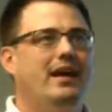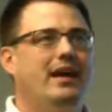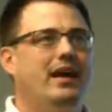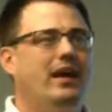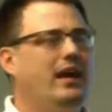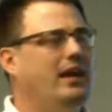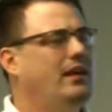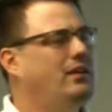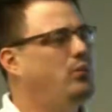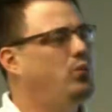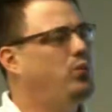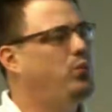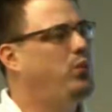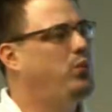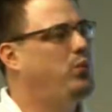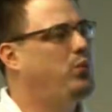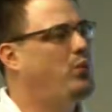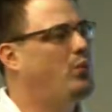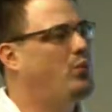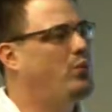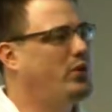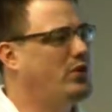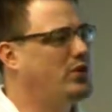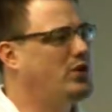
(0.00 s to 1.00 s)

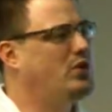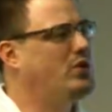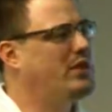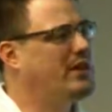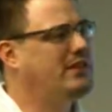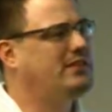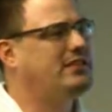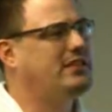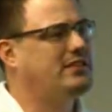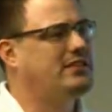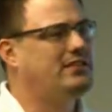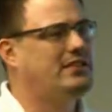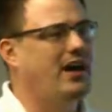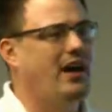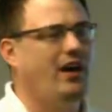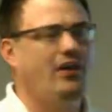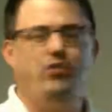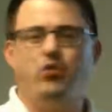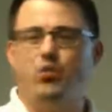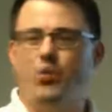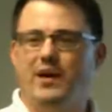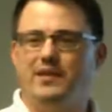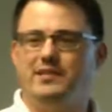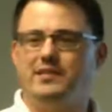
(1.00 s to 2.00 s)
Unix
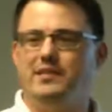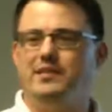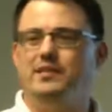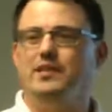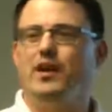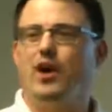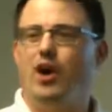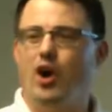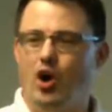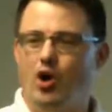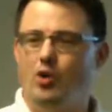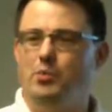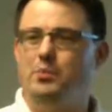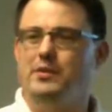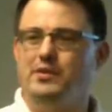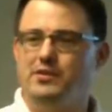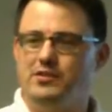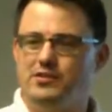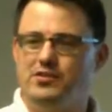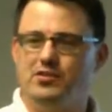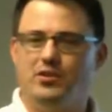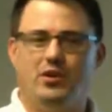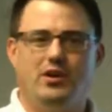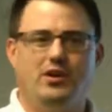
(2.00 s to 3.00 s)
itself wasn't open
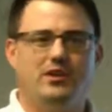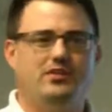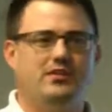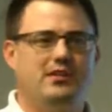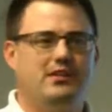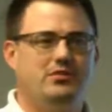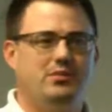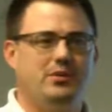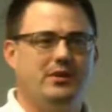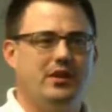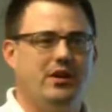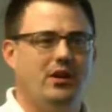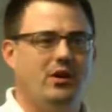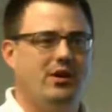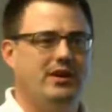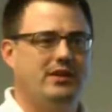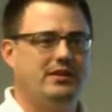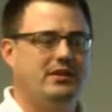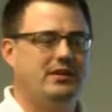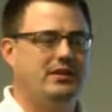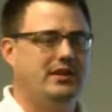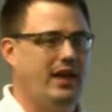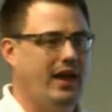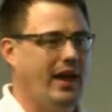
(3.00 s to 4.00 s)
source as we know it
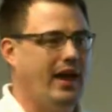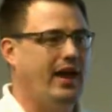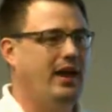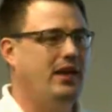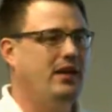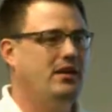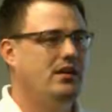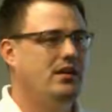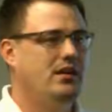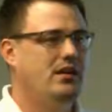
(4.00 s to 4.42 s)
today,